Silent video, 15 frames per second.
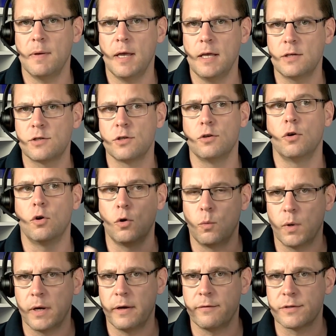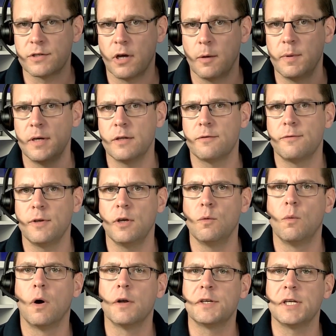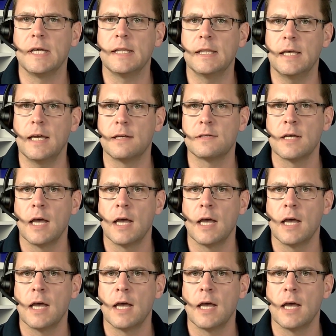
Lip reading: Eastern, or whatever time it is for you watching this.